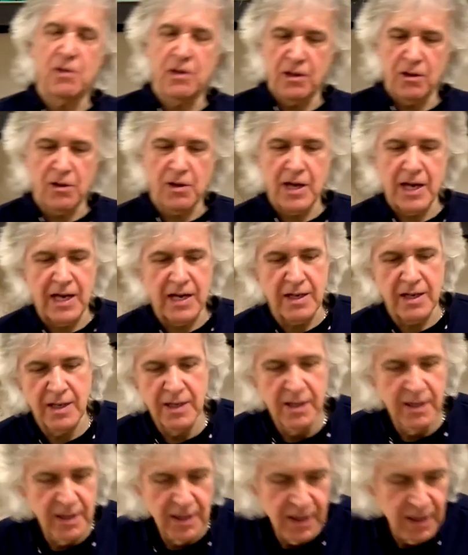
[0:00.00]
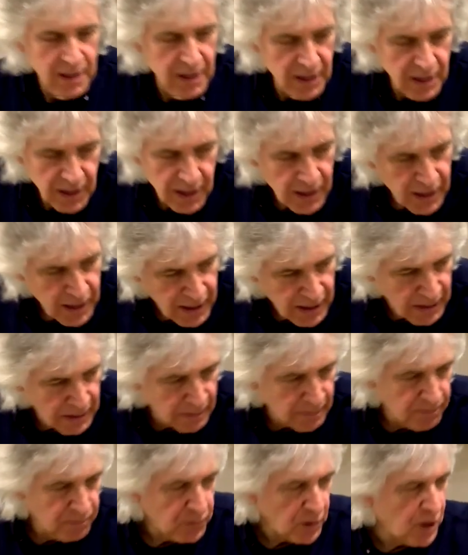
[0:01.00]
want to look at.
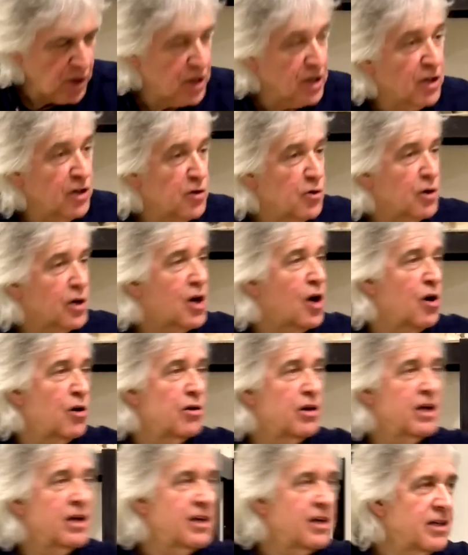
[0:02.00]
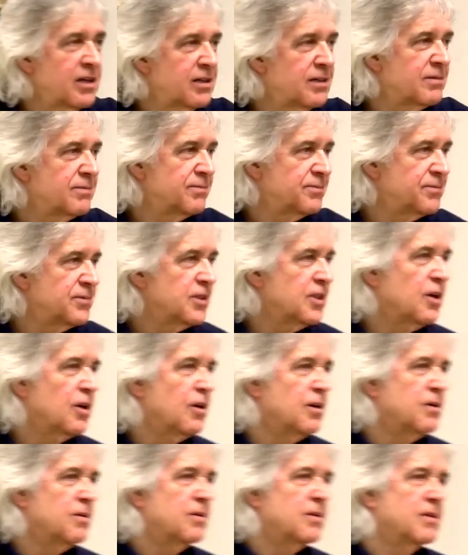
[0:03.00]
Are you going to do a coating?
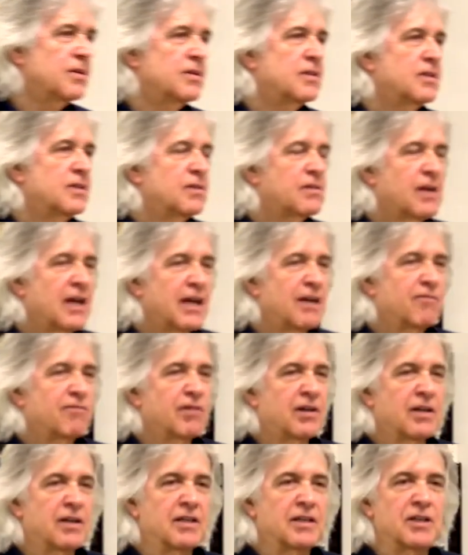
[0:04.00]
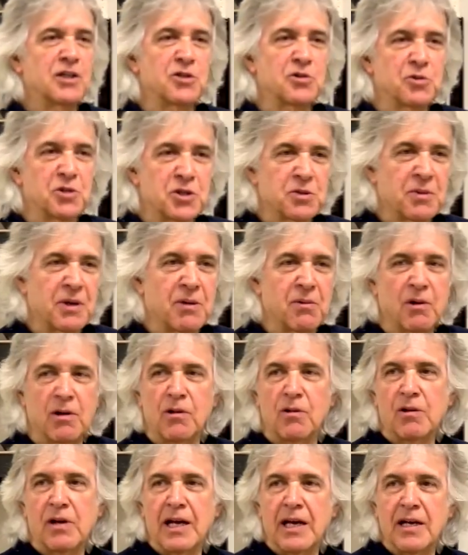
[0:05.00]
Okay, fine. Here's what you might want to
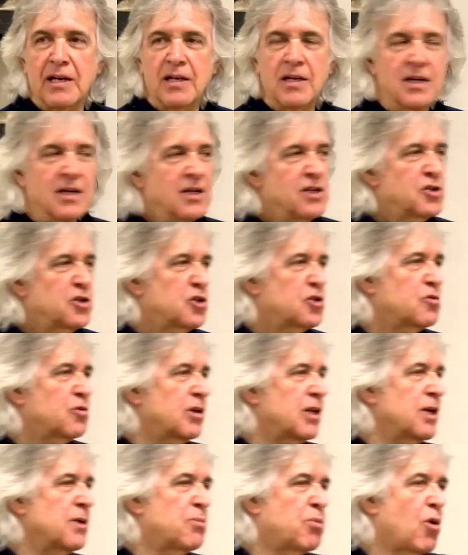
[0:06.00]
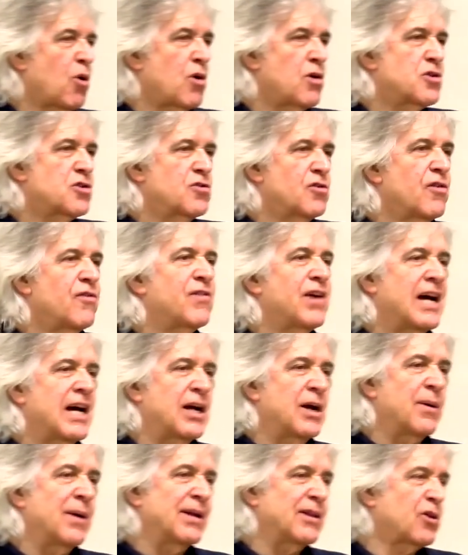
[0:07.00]
look at. So it's really important to
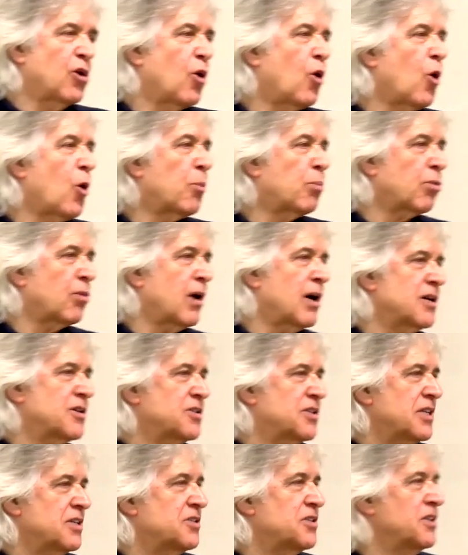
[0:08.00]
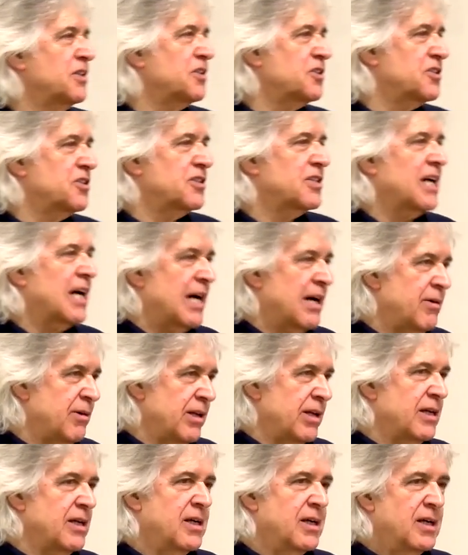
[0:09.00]
evaluate the whole process in its
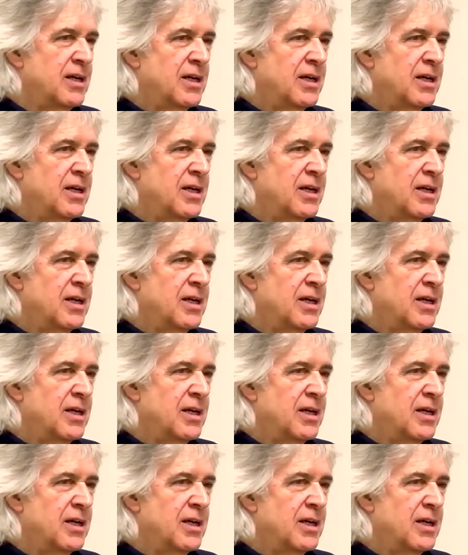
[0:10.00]
entirety,